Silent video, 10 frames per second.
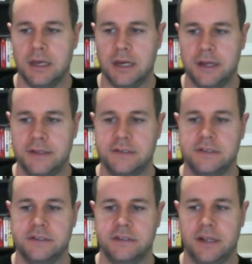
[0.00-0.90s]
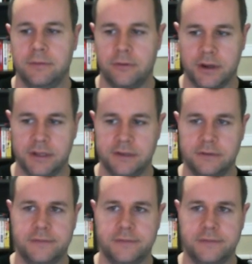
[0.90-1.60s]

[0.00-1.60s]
Uh, this isn't set up correctly,